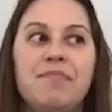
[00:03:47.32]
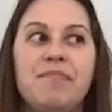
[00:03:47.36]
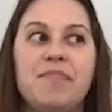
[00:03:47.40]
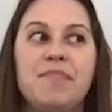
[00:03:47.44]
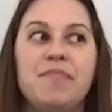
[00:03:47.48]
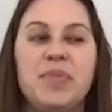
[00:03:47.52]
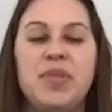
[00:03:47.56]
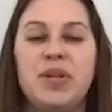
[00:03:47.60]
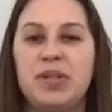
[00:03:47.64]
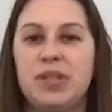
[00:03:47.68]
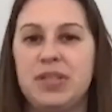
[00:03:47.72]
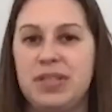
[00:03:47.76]

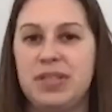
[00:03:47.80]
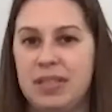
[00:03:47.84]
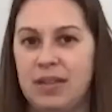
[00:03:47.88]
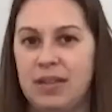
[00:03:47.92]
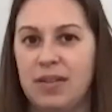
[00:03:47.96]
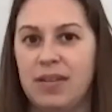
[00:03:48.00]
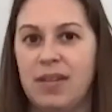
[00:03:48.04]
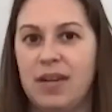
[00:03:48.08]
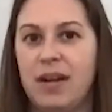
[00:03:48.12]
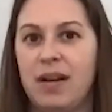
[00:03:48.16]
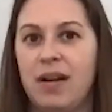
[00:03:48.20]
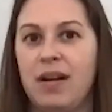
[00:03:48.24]
they're
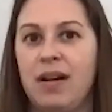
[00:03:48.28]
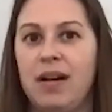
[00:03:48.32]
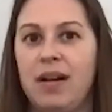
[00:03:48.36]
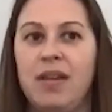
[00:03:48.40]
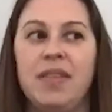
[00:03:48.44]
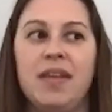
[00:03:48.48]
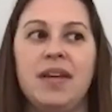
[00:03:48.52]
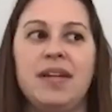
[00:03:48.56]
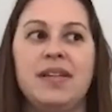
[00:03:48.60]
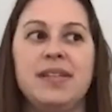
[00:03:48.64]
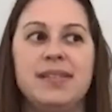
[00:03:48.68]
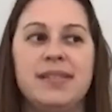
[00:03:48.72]
still there
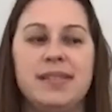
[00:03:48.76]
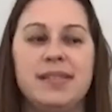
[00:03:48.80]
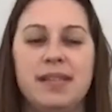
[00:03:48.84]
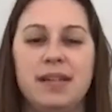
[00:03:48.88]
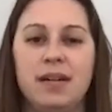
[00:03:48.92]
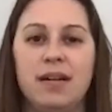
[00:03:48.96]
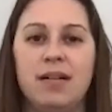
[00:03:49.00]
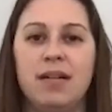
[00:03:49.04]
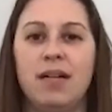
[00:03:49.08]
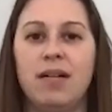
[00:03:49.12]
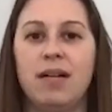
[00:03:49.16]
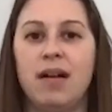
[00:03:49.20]
and they
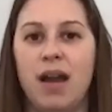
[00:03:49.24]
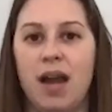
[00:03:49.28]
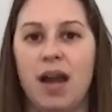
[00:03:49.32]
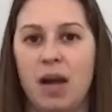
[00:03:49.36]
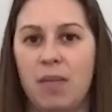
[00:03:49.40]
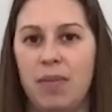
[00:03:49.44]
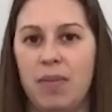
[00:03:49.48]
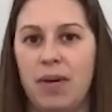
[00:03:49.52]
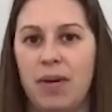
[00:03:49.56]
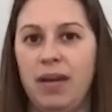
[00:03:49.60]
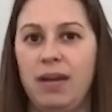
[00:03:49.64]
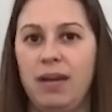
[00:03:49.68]
still are
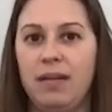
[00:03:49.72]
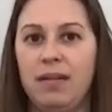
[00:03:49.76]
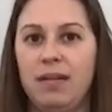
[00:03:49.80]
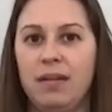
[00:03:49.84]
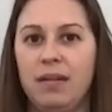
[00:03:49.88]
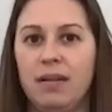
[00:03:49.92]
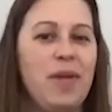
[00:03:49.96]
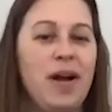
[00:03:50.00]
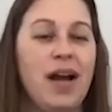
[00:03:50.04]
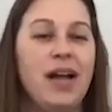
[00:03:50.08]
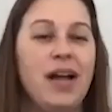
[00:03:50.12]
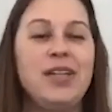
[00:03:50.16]
happy.
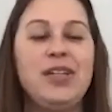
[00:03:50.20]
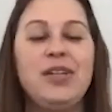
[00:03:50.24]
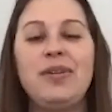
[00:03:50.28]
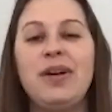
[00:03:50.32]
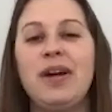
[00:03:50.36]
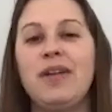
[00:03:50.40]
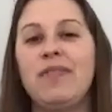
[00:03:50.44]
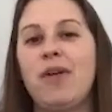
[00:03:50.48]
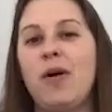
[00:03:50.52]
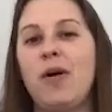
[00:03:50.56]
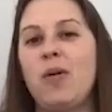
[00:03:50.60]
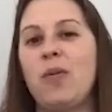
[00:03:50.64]
I do
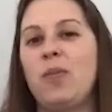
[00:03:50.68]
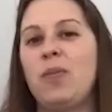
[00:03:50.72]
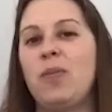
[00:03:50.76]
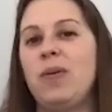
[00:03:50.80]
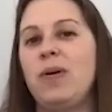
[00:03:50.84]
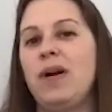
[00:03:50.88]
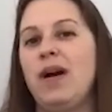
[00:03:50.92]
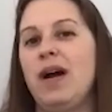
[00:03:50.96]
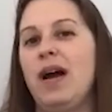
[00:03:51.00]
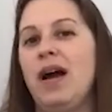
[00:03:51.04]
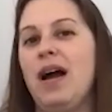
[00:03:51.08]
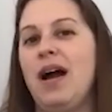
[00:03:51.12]
have hope.
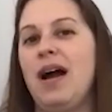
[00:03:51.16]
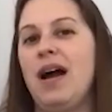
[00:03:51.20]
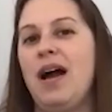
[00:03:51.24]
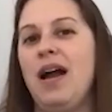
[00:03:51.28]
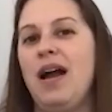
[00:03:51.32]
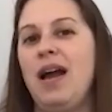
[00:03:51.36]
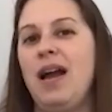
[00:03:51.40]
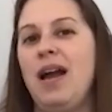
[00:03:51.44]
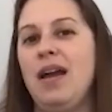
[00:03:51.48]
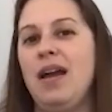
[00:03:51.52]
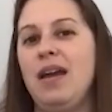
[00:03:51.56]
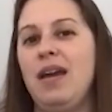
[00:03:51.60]

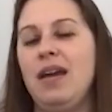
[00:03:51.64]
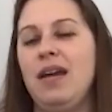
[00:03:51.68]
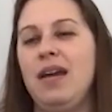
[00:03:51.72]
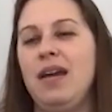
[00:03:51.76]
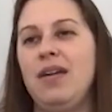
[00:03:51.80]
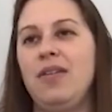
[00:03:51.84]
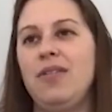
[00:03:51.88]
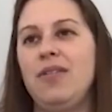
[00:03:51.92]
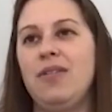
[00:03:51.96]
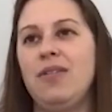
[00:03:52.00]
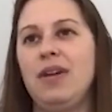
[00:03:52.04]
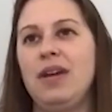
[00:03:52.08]

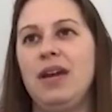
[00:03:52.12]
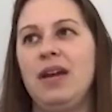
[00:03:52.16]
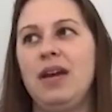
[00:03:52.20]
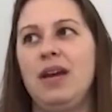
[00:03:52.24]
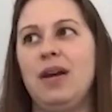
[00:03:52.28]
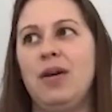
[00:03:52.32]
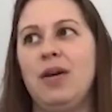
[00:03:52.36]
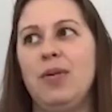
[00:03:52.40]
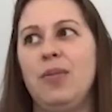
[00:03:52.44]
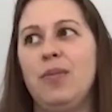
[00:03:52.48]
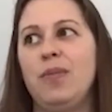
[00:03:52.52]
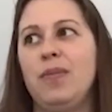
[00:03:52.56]
I
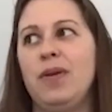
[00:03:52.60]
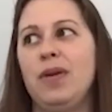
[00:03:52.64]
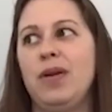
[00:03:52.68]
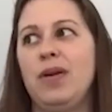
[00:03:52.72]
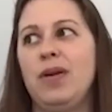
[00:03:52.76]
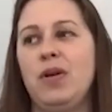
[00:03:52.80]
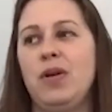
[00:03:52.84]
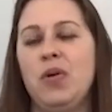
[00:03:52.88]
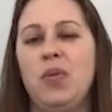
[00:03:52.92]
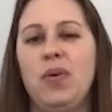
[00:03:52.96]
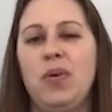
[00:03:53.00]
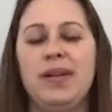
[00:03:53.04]
am,
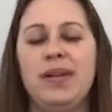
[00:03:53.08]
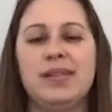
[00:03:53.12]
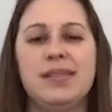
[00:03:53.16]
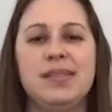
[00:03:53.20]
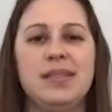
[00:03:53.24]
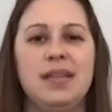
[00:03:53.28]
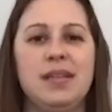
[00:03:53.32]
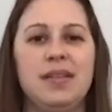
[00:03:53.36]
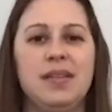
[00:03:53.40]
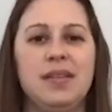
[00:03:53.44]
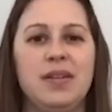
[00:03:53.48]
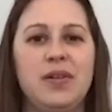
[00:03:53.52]

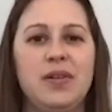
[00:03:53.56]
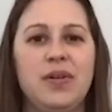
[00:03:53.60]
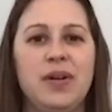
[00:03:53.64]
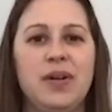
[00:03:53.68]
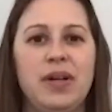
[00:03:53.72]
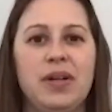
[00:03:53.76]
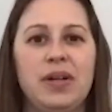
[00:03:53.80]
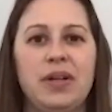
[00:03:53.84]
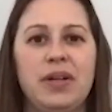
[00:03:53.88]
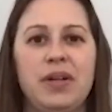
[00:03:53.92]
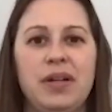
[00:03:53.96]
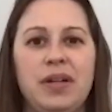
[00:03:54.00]
witnessing the
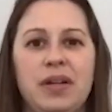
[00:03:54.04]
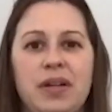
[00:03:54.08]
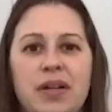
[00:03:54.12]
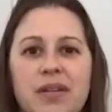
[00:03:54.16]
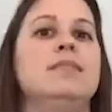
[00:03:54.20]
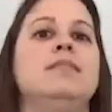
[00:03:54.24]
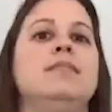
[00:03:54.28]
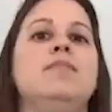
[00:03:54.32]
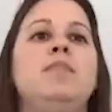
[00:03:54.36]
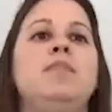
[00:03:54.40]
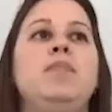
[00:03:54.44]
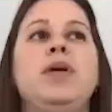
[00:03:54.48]
greater
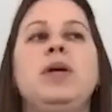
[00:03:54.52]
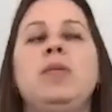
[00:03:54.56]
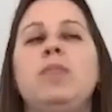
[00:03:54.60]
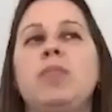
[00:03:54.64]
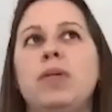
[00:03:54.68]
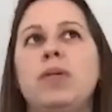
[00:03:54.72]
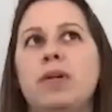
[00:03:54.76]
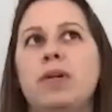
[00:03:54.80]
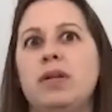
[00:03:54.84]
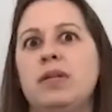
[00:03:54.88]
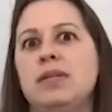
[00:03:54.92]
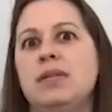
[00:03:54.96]
goods.
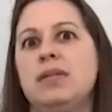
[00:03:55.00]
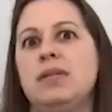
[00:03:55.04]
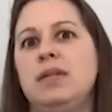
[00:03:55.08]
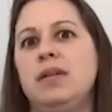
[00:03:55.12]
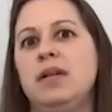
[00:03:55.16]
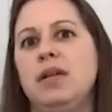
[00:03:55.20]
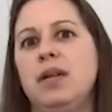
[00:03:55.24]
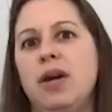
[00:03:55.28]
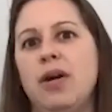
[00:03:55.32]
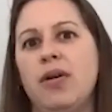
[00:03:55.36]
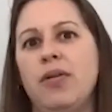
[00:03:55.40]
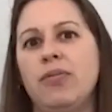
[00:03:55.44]
People are,
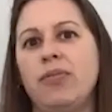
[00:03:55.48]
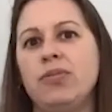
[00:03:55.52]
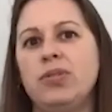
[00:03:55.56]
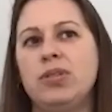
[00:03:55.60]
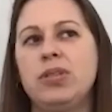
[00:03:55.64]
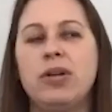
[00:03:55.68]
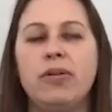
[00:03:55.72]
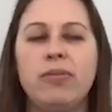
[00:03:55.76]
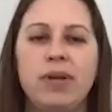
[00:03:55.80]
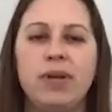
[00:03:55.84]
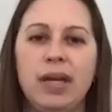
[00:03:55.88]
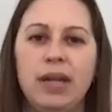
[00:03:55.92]

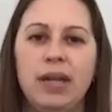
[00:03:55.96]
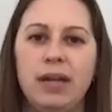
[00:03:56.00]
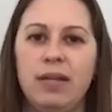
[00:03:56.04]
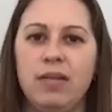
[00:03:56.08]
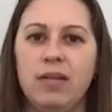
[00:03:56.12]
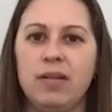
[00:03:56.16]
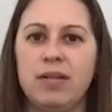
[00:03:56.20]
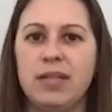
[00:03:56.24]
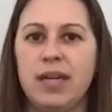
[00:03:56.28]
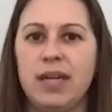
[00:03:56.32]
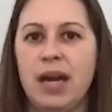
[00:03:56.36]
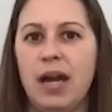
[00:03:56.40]
donating
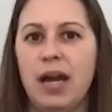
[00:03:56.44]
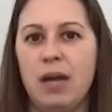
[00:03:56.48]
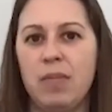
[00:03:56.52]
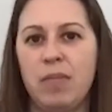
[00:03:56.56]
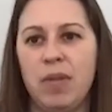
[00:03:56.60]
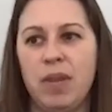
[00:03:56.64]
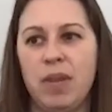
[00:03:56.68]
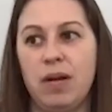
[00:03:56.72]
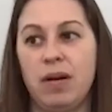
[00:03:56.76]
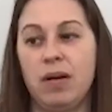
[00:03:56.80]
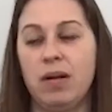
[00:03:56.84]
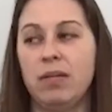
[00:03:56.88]
their time
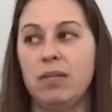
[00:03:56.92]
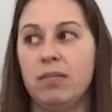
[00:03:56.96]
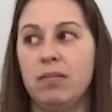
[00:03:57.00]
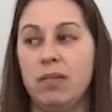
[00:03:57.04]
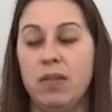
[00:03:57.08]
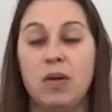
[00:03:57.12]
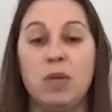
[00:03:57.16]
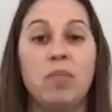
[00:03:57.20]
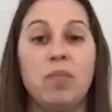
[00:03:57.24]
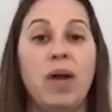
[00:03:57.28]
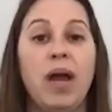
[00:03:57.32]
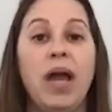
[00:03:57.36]
and
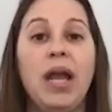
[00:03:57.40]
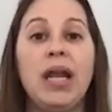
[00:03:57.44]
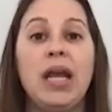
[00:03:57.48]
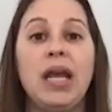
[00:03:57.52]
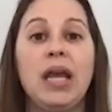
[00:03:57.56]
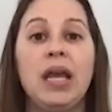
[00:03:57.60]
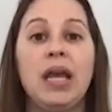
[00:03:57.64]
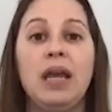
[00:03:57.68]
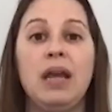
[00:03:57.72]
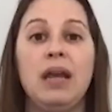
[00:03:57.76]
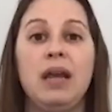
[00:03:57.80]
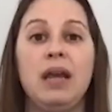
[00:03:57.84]
their
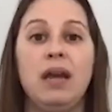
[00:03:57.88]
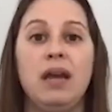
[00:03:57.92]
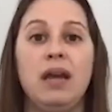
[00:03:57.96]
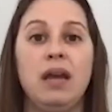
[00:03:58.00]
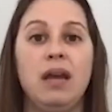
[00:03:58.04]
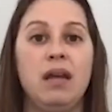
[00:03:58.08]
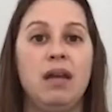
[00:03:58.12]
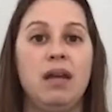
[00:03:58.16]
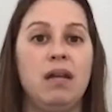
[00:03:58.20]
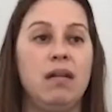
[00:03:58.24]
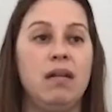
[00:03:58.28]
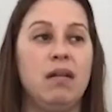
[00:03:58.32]
money.
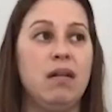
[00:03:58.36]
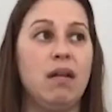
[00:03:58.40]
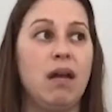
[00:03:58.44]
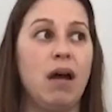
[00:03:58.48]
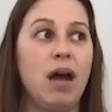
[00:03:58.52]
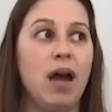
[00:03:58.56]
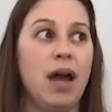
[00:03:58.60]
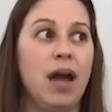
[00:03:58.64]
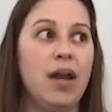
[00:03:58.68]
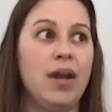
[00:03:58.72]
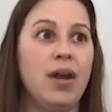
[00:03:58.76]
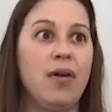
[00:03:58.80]
And
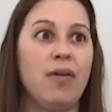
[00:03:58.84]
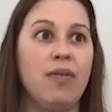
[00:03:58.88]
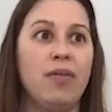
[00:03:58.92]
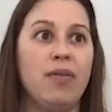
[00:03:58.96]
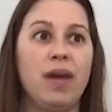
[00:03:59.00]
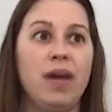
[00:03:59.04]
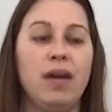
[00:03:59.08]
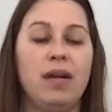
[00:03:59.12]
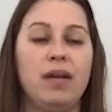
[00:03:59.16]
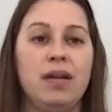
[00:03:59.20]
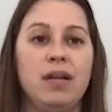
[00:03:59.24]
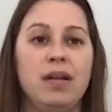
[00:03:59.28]
I know
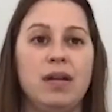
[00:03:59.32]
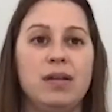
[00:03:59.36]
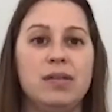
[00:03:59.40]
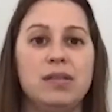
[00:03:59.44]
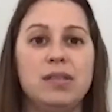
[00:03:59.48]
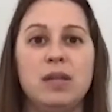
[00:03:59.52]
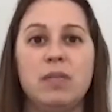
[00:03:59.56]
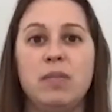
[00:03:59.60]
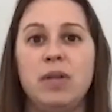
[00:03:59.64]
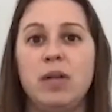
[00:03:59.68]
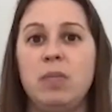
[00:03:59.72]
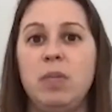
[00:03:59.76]
that,
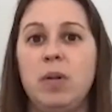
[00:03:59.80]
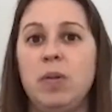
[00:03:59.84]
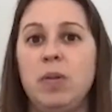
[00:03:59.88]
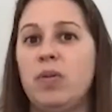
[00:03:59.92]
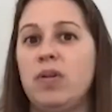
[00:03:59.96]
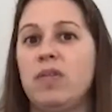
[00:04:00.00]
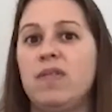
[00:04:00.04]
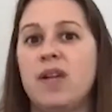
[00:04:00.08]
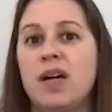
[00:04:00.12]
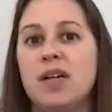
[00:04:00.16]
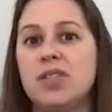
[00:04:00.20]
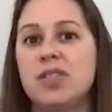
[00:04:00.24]
so many people
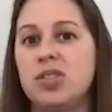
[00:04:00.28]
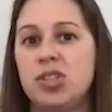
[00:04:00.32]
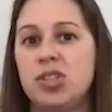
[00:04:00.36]
have lost their